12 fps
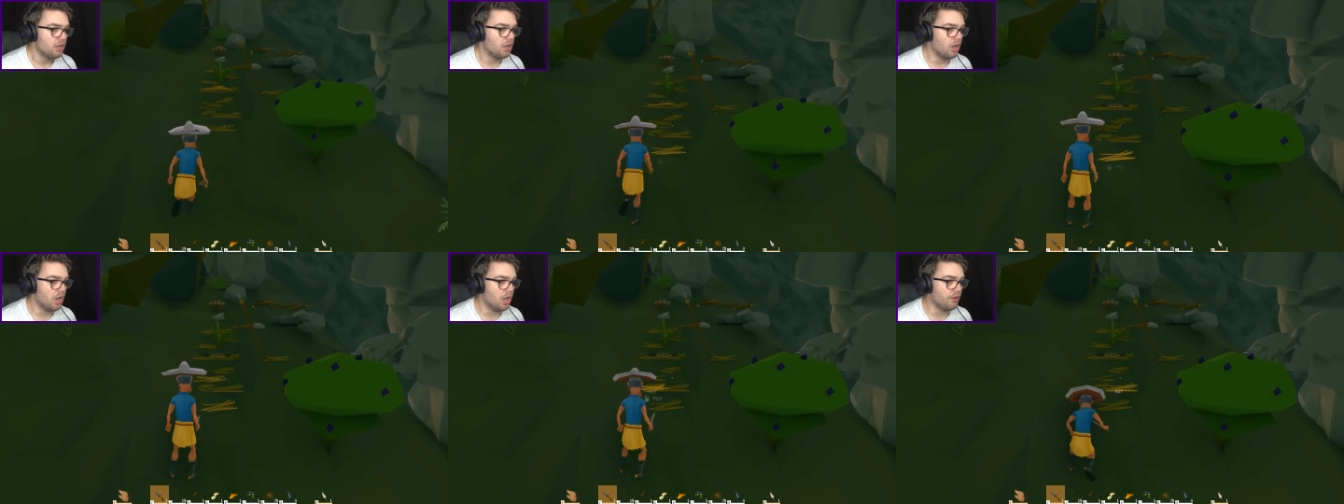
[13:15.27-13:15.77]

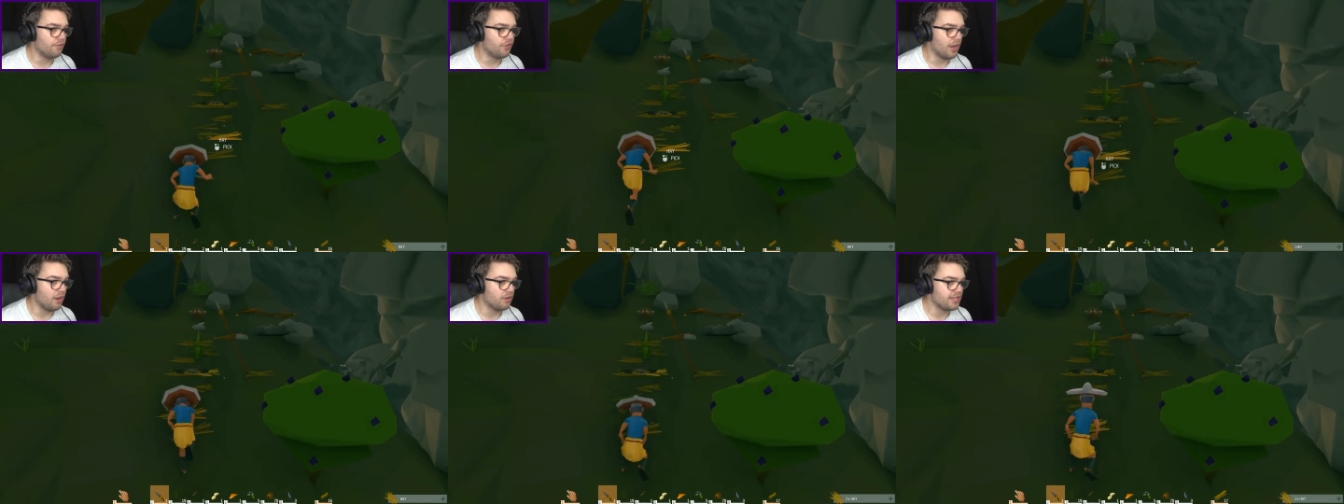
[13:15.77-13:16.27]
Oh,
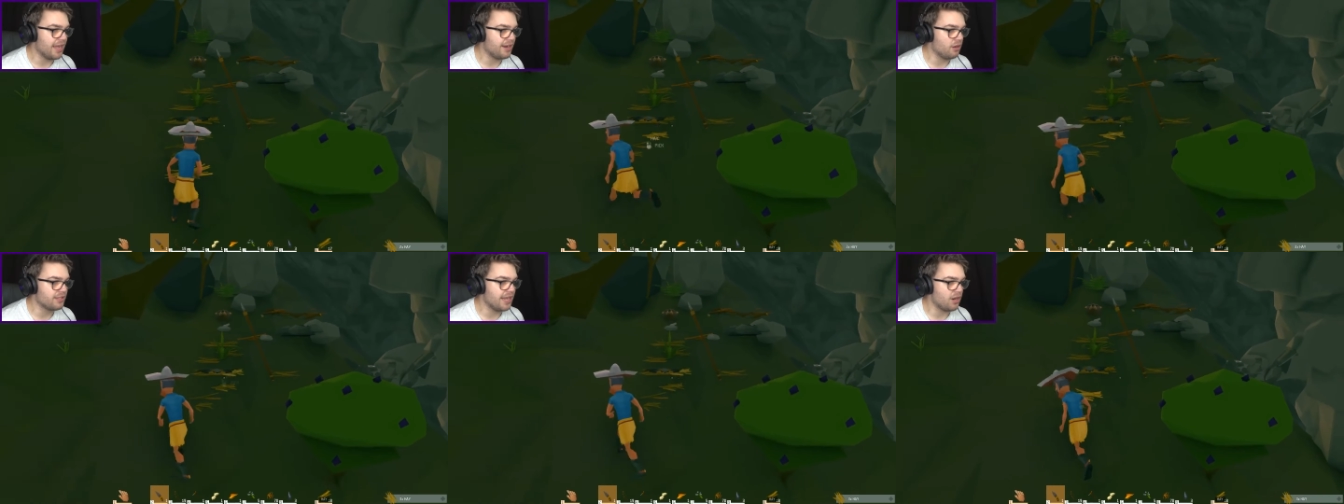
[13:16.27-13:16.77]
fine.
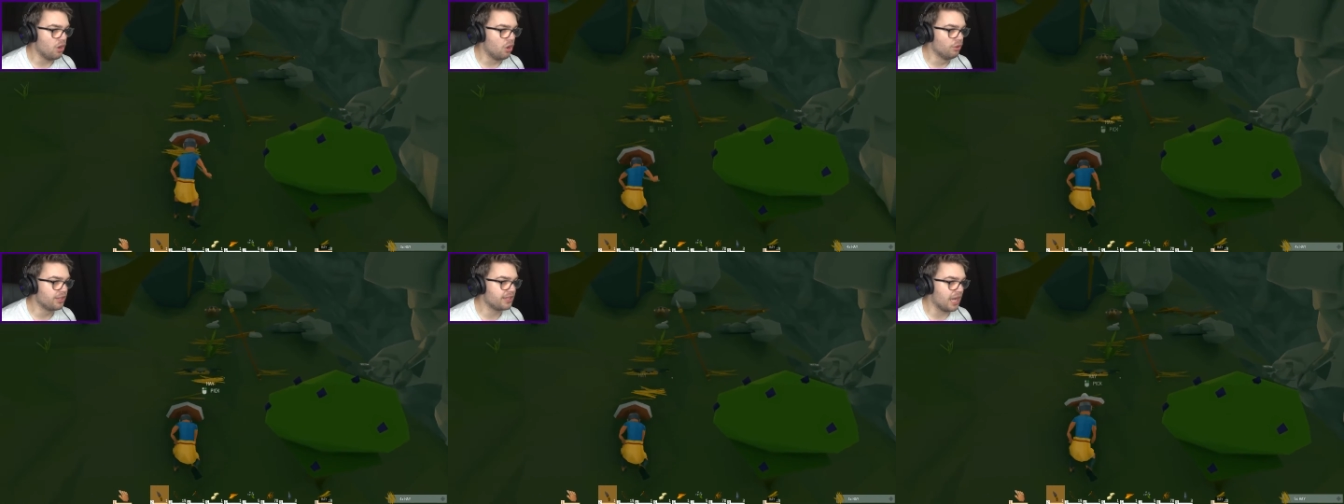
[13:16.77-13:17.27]
I'll take
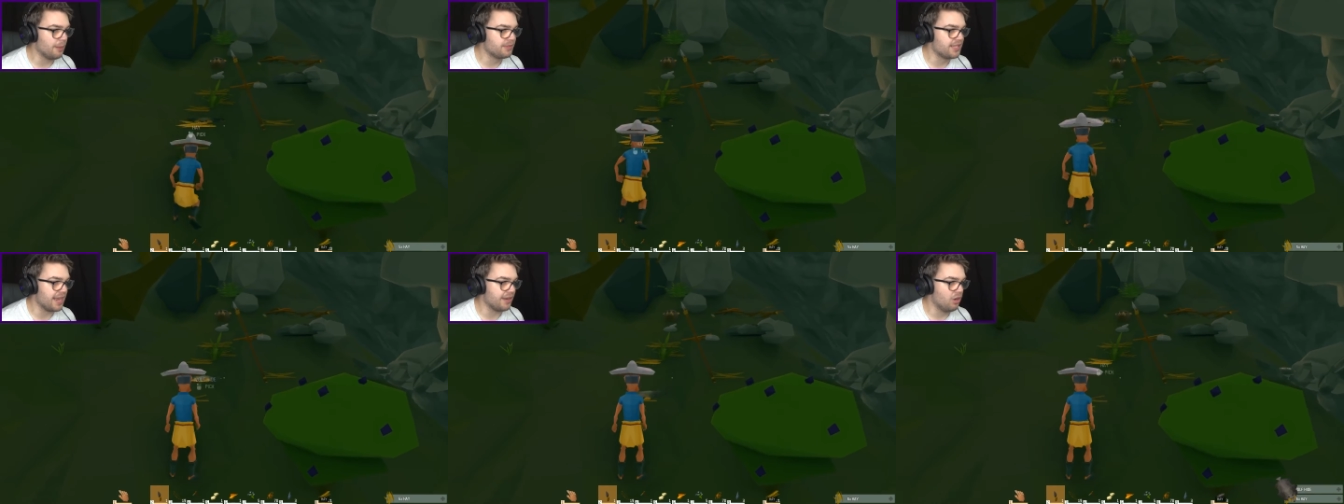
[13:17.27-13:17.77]
all the gubs
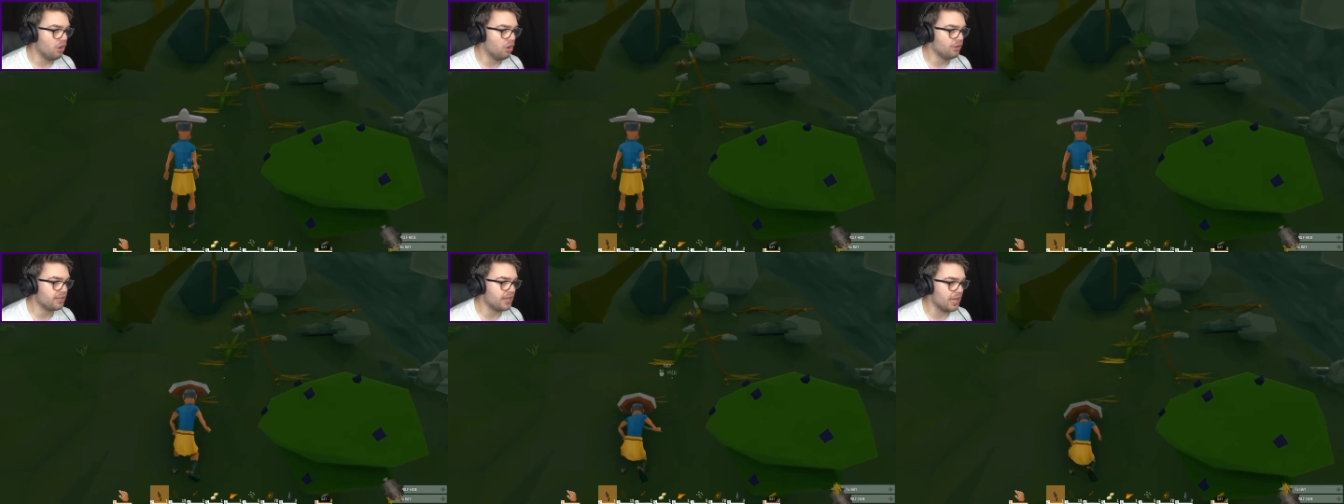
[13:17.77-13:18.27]
then.
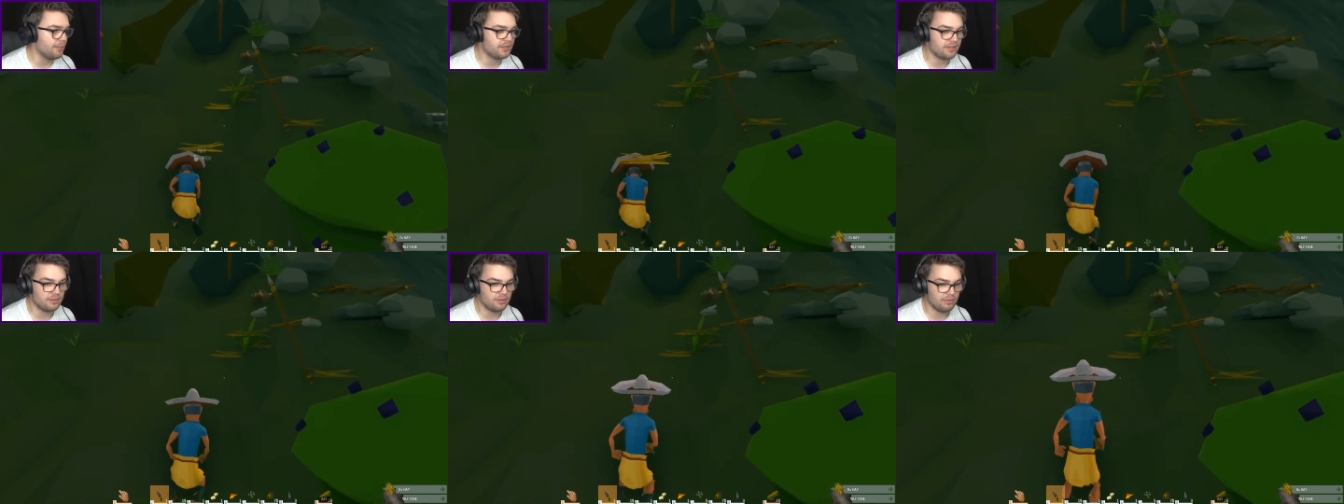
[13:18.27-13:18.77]
All the
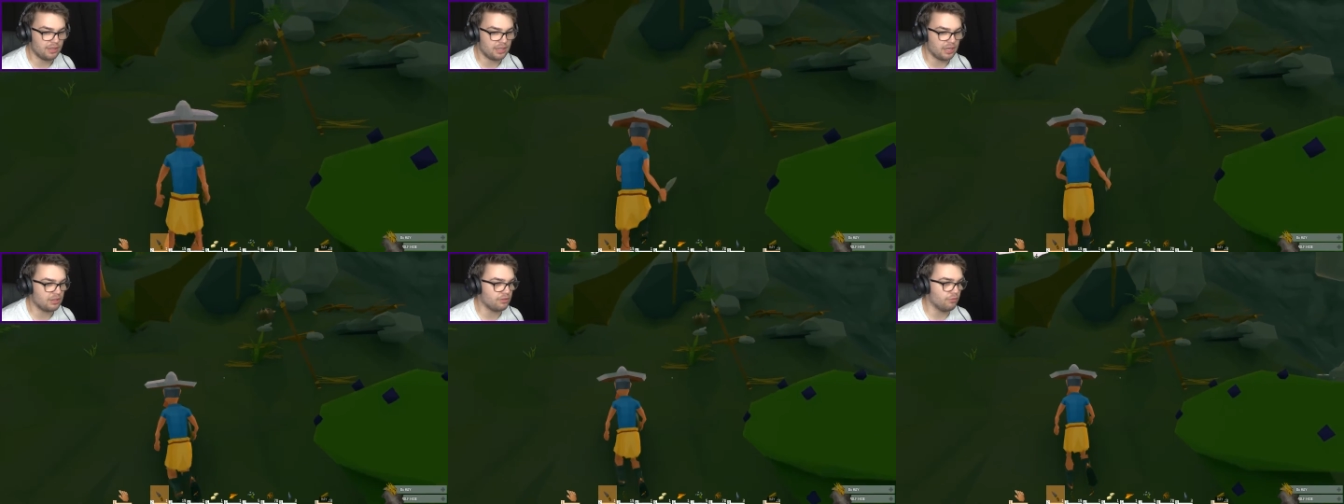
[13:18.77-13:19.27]
gubs.
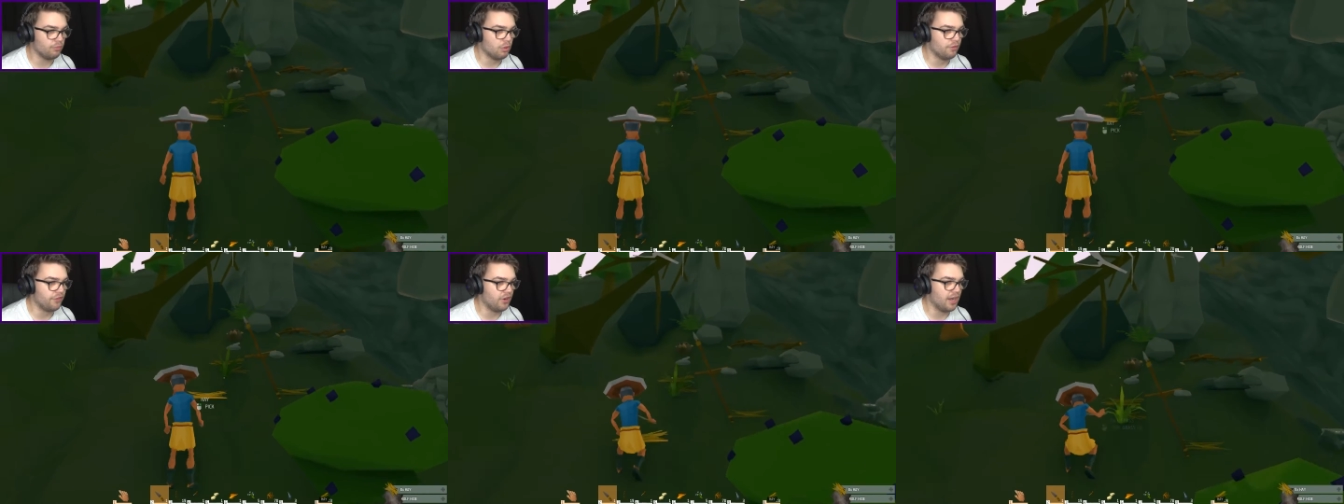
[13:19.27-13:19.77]
What?
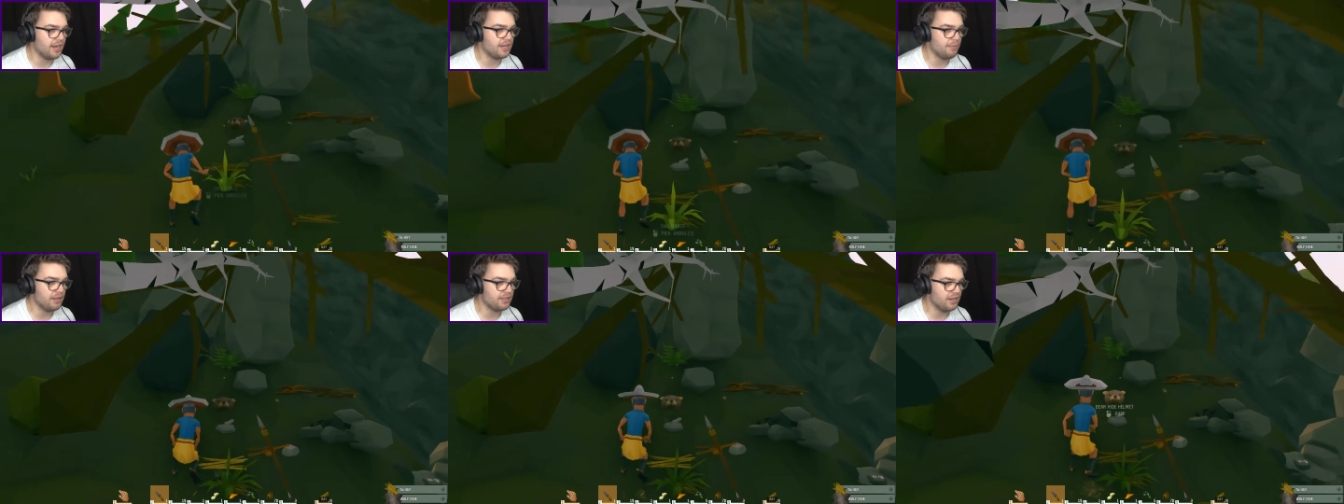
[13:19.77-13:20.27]
Wolf hide.
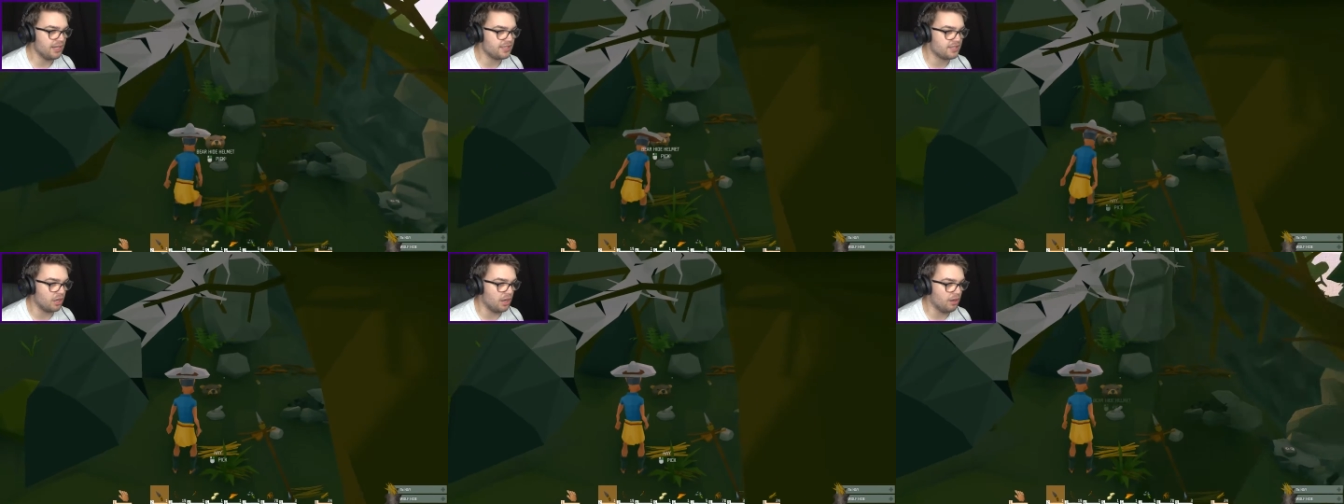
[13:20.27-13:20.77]
Did I
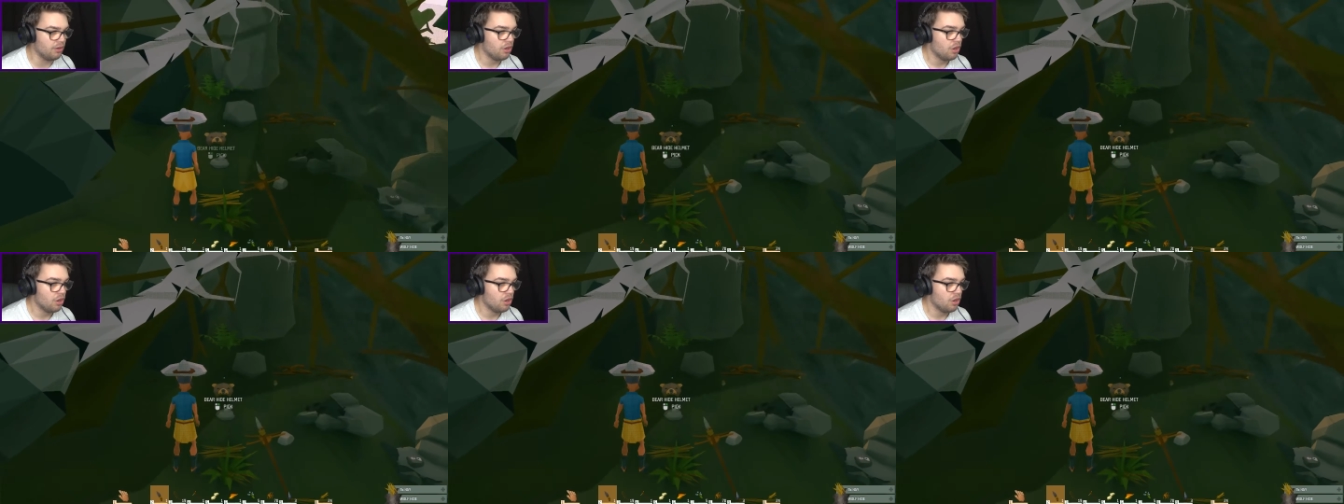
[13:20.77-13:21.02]
die?